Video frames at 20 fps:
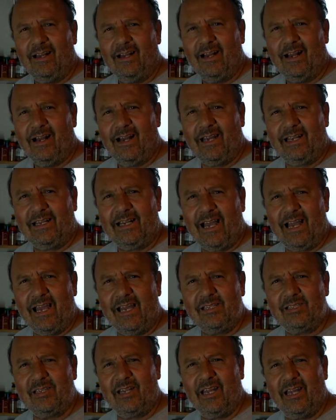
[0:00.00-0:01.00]
Hi
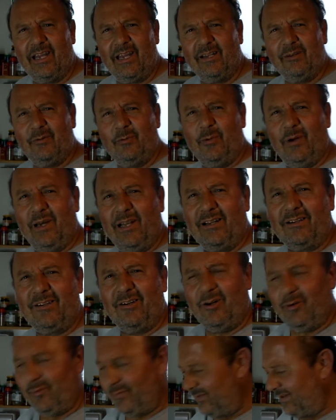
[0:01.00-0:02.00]
guys and
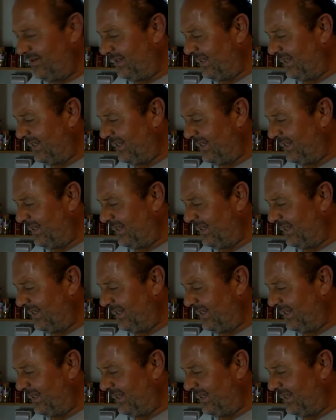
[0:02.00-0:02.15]
welcome.